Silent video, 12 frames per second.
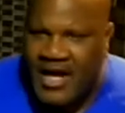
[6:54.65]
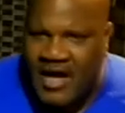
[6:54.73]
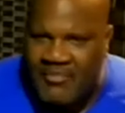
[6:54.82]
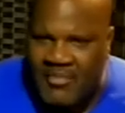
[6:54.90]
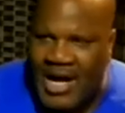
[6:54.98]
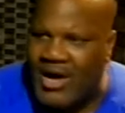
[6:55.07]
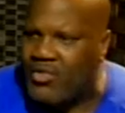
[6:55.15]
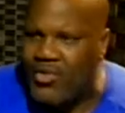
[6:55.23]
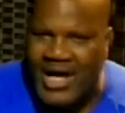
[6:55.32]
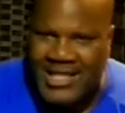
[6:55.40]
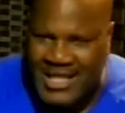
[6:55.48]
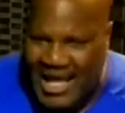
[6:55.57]
about
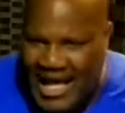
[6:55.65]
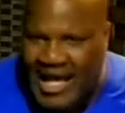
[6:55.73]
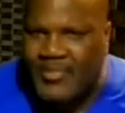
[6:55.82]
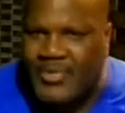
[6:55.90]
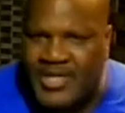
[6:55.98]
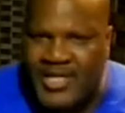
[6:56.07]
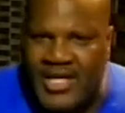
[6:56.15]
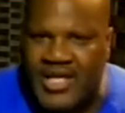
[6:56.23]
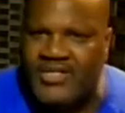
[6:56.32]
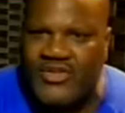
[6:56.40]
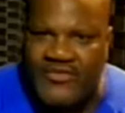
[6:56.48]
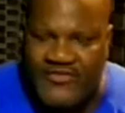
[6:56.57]
what's happening
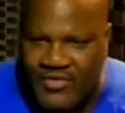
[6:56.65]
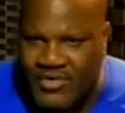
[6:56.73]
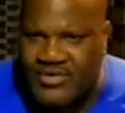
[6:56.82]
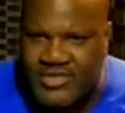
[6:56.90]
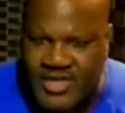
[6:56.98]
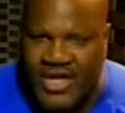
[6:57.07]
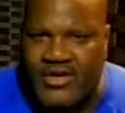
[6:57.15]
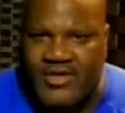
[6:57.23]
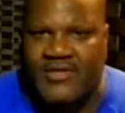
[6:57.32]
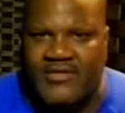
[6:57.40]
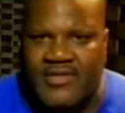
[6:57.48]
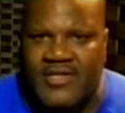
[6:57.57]
in your full
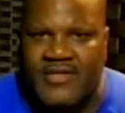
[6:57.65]
circle.